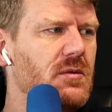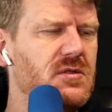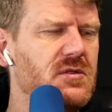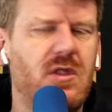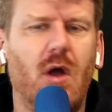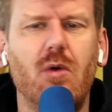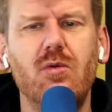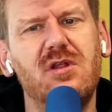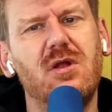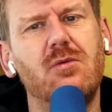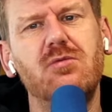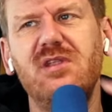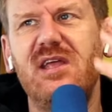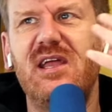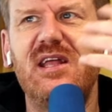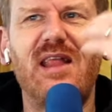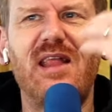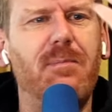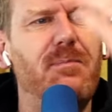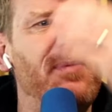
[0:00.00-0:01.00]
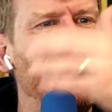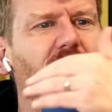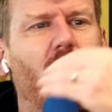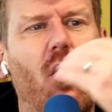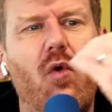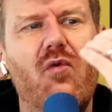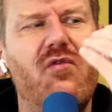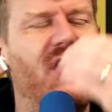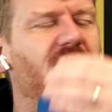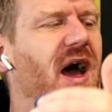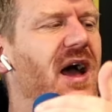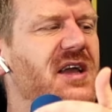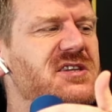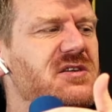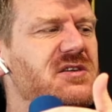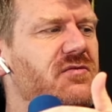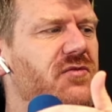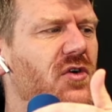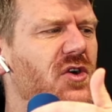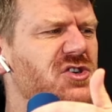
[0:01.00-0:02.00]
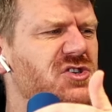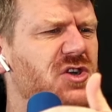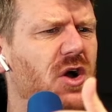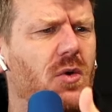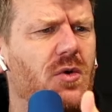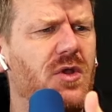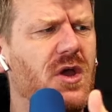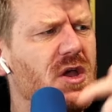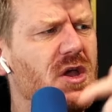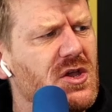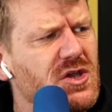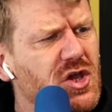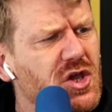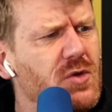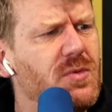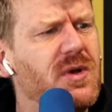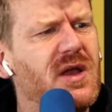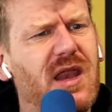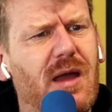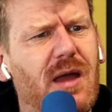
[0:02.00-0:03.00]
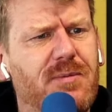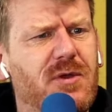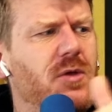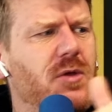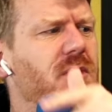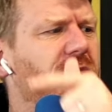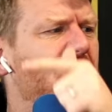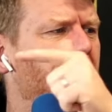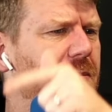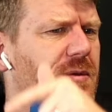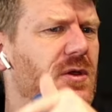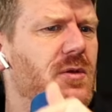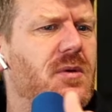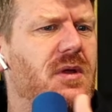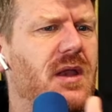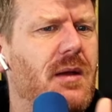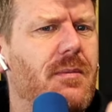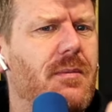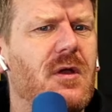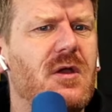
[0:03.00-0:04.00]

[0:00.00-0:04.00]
Don't don't need that big overarching voice going, you were crap, you were crap, you mm. were crap.